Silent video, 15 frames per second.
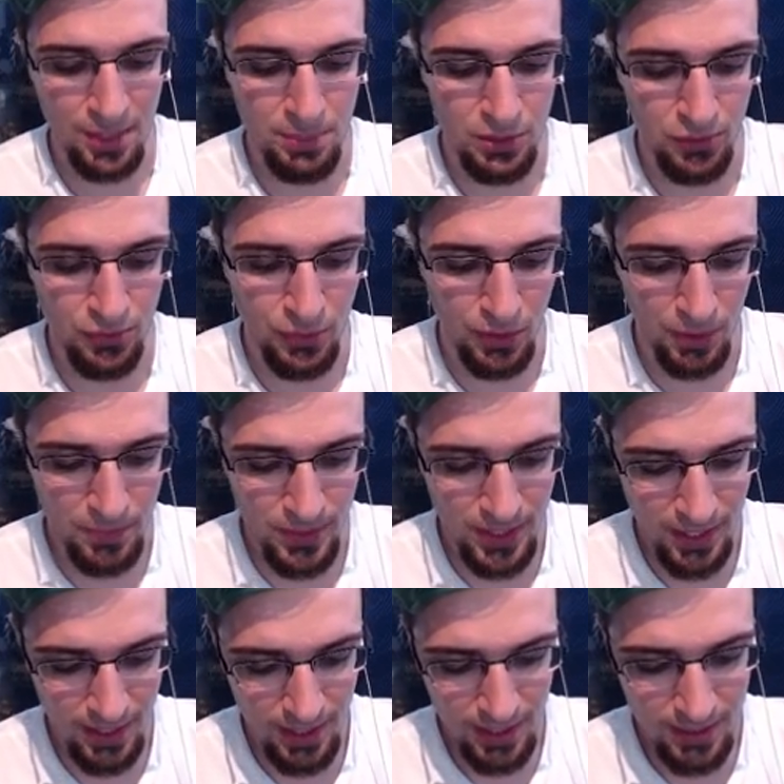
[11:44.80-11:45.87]
boost 4?
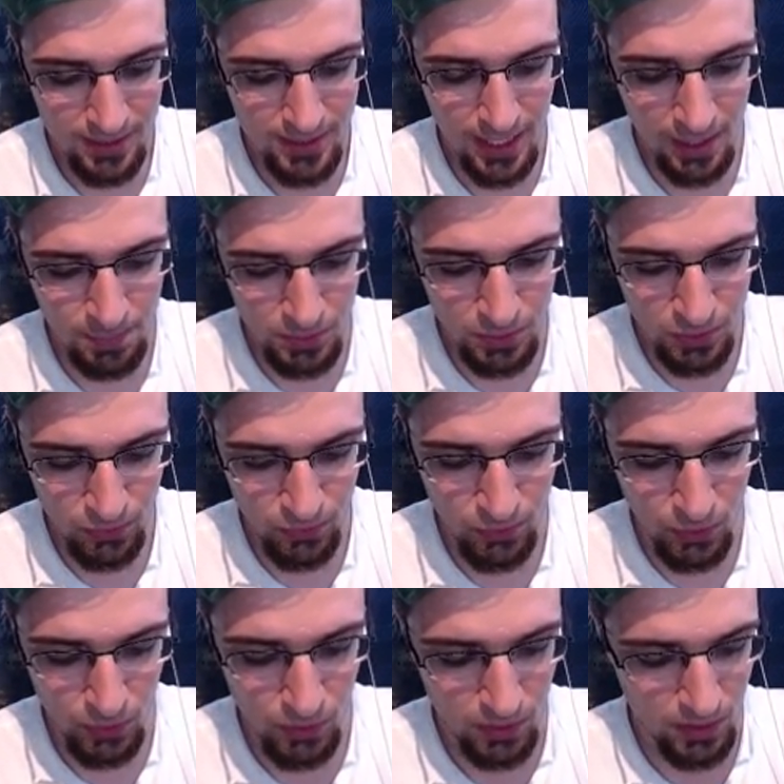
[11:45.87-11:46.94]
Attack boost
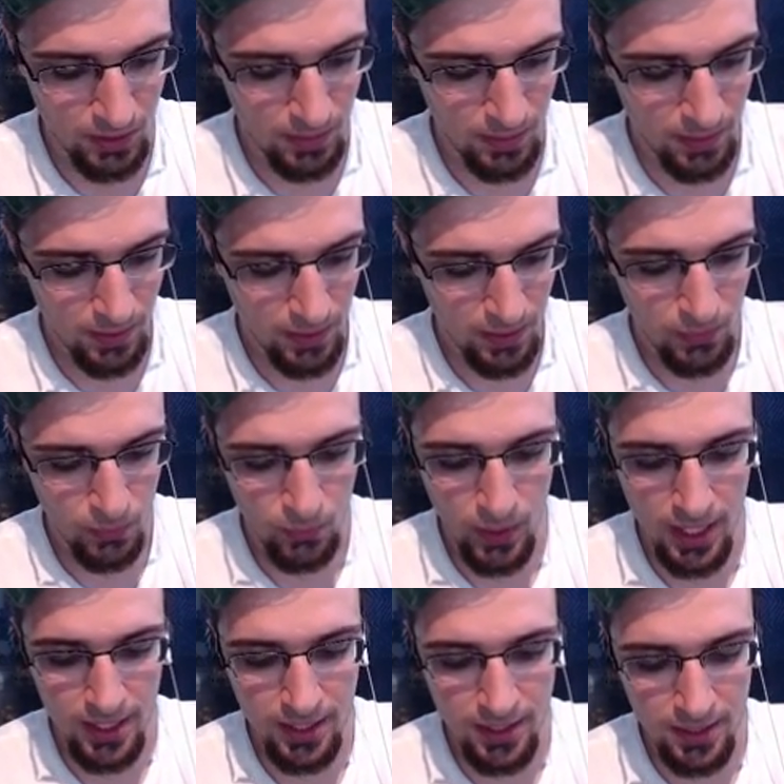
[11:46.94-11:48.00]
4
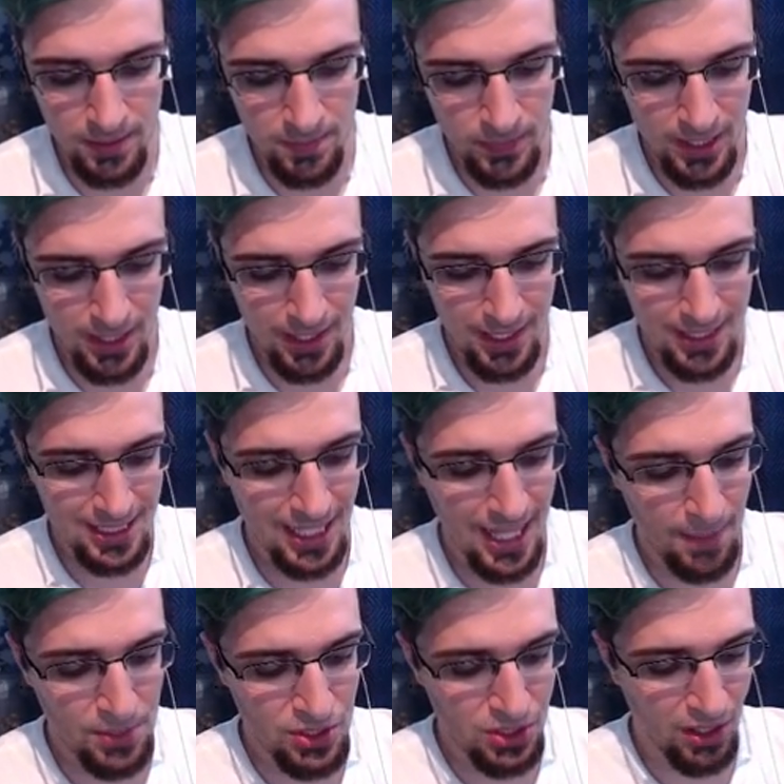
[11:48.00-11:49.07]
right here.
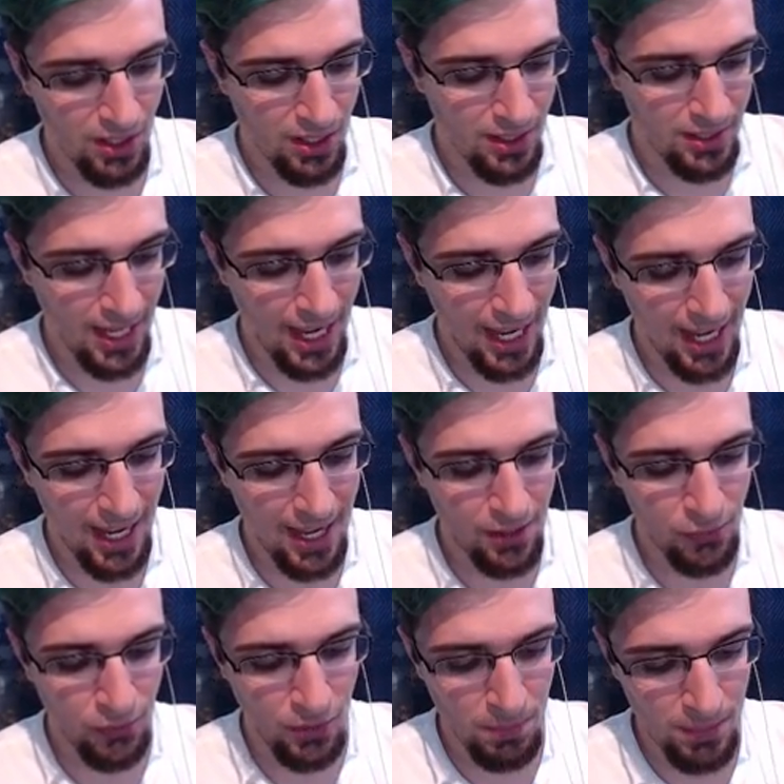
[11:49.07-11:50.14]
Slap this on, and
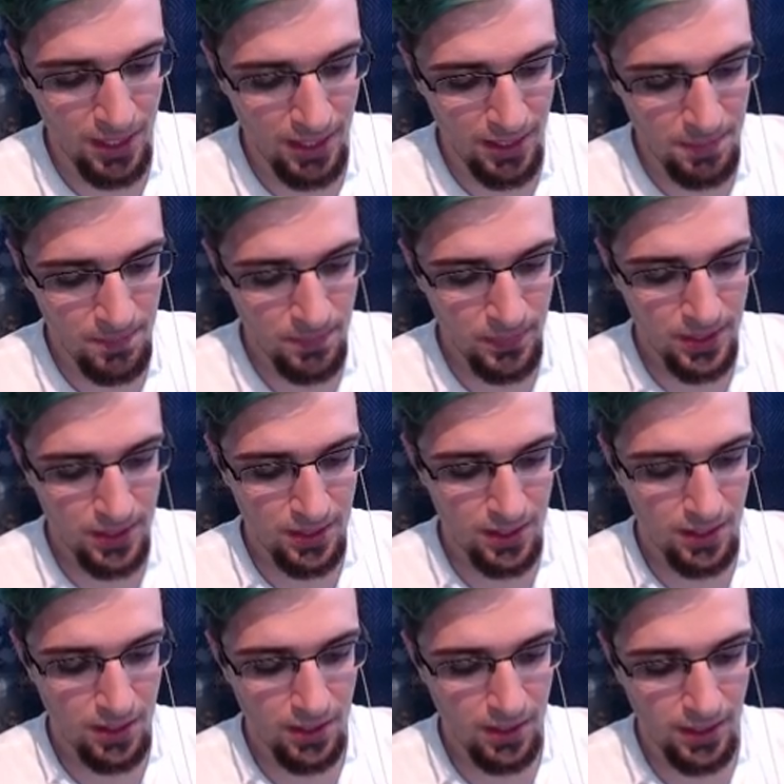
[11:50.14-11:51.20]
for me,
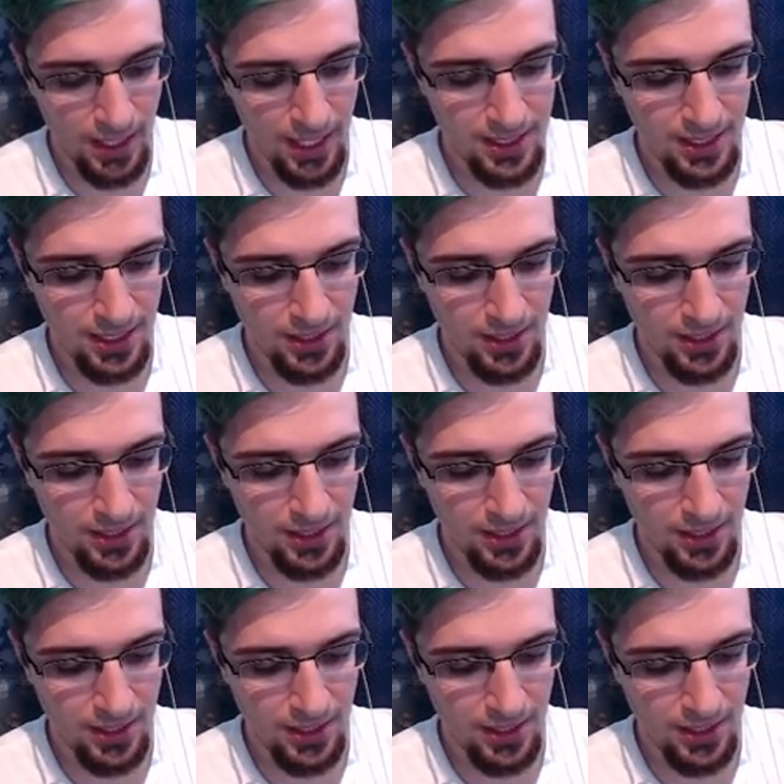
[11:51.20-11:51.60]
yes,